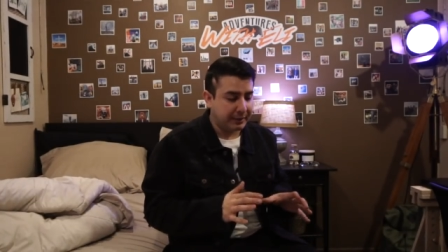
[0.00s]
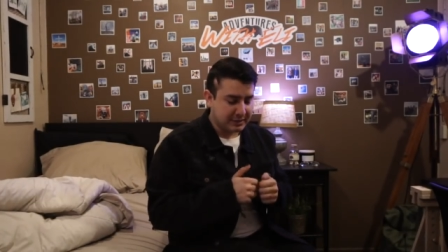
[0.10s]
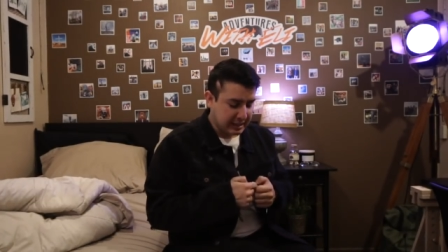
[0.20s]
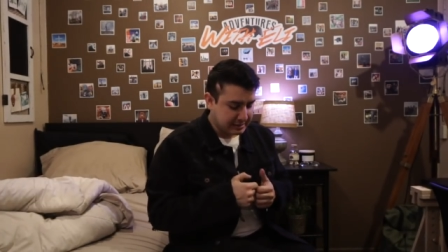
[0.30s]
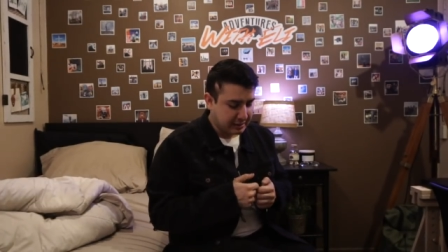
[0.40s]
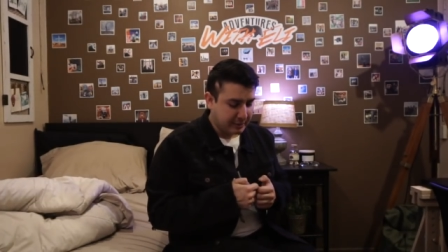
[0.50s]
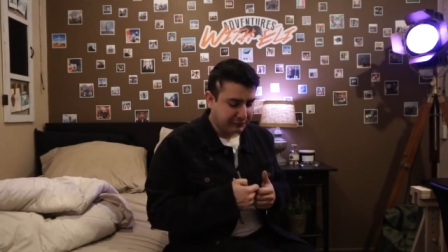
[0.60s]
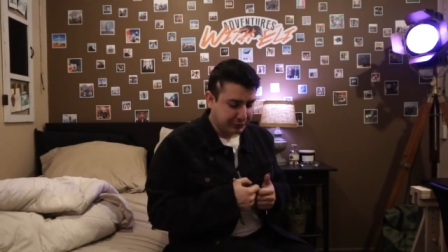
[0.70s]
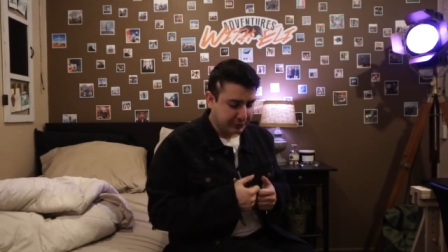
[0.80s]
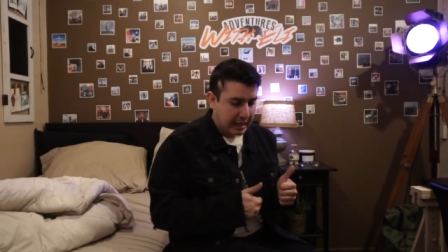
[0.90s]
I was texting on my
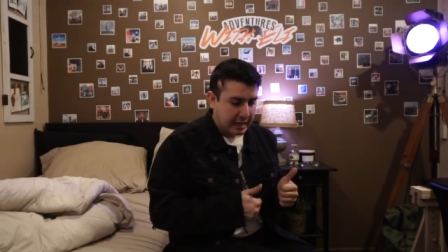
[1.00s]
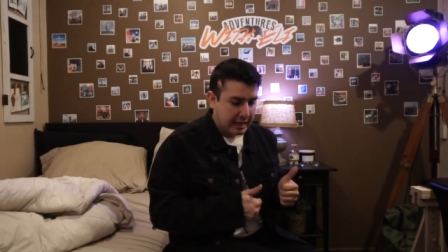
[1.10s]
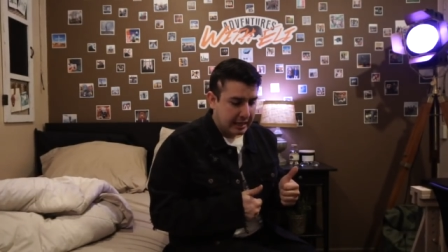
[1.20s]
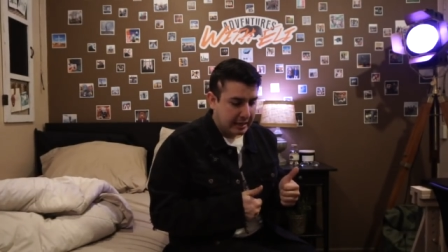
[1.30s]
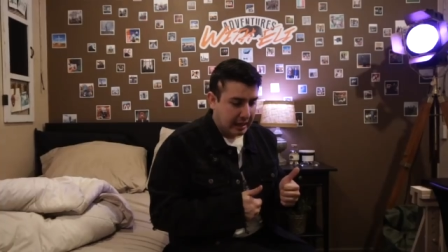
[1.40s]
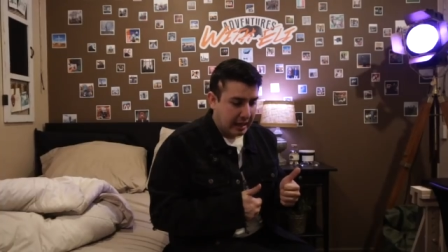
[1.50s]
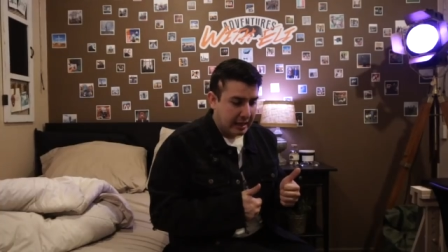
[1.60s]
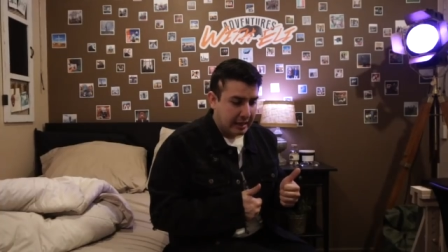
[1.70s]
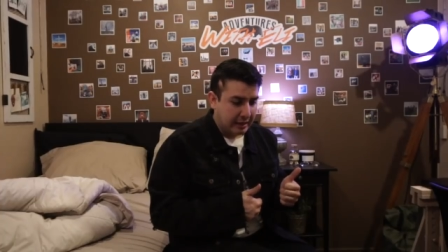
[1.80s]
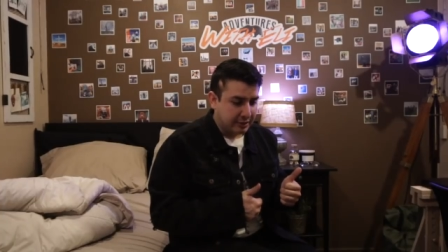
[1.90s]
phone and
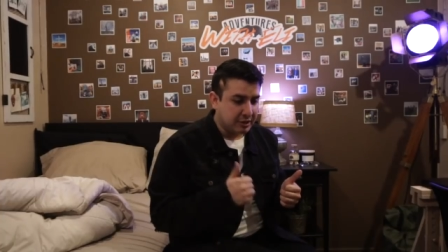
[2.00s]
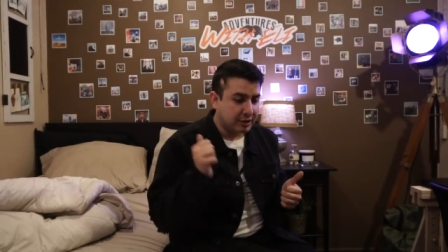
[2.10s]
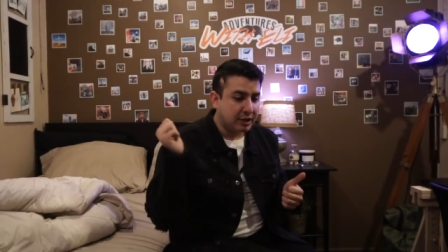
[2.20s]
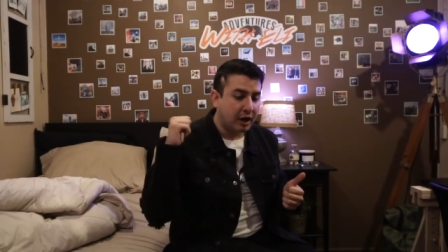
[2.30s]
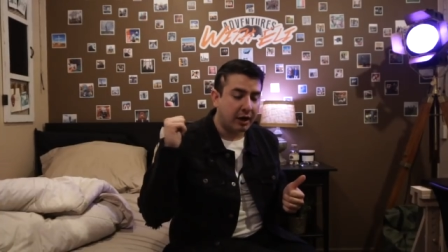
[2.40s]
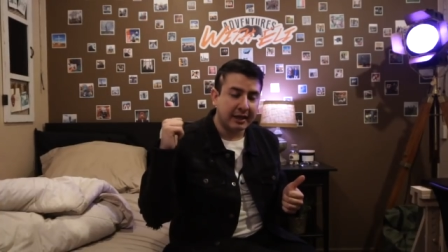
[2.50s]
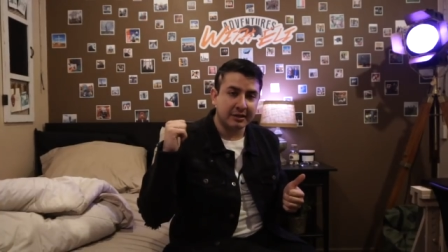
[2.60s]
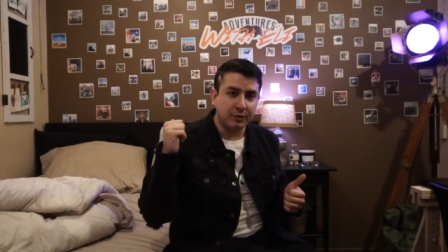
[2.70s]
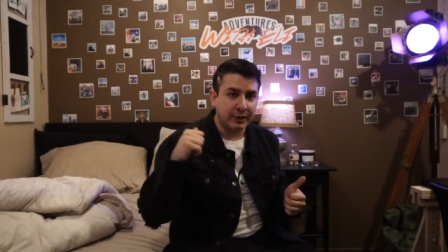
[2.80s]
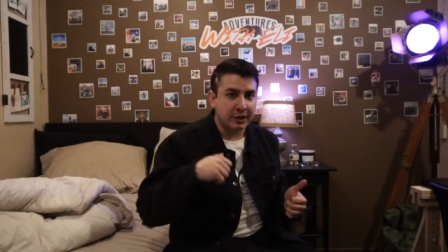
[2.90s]
I hear a knock at
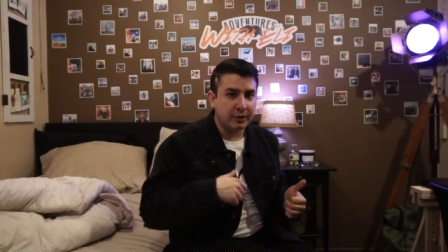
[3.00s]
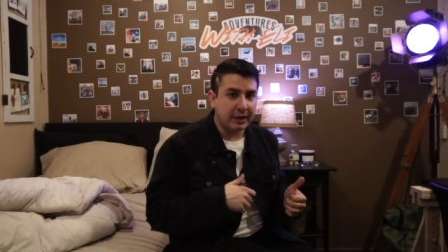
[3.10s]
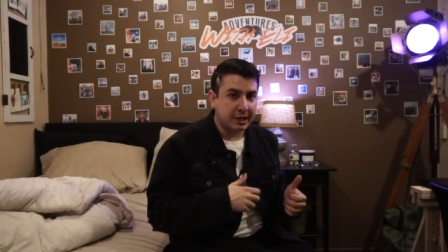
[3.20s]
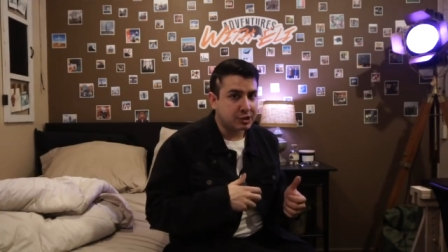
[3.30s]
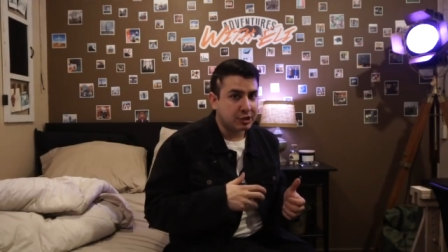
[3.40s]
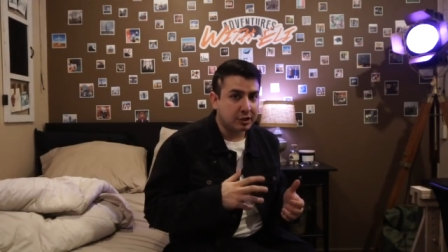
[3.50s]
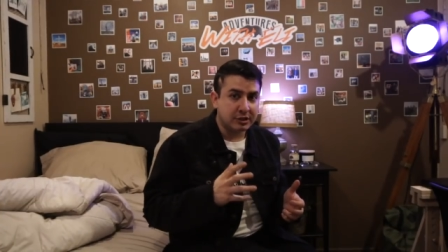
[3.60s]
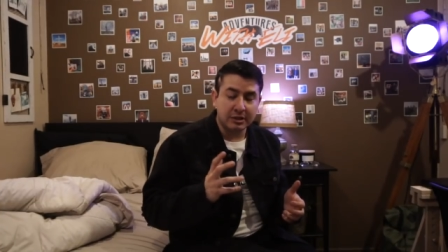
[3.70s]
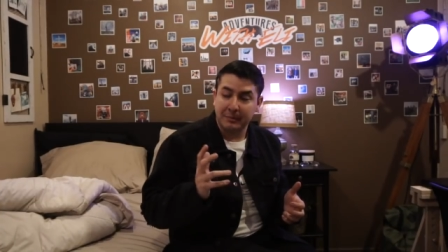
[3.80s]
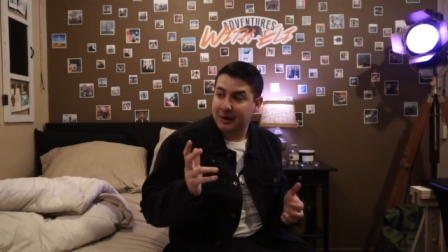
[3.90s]
the window and I
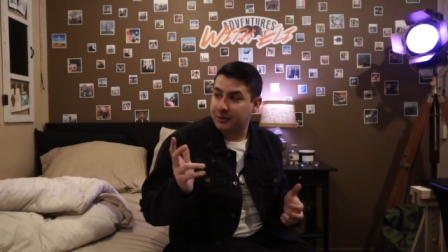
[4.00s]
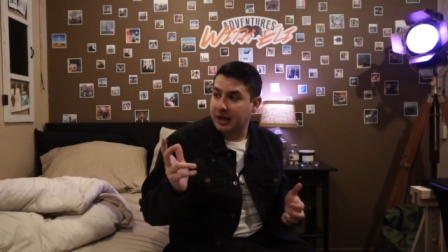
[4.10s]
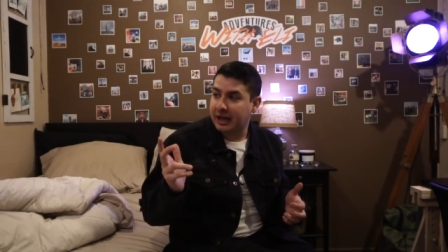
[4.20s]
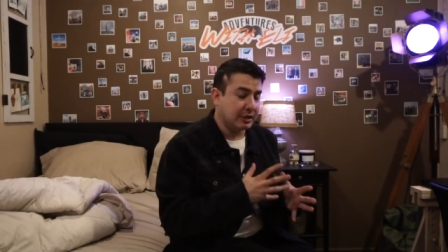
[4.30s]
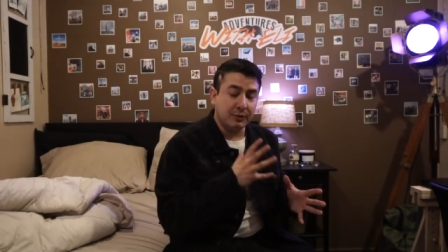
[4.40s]
turn to my right.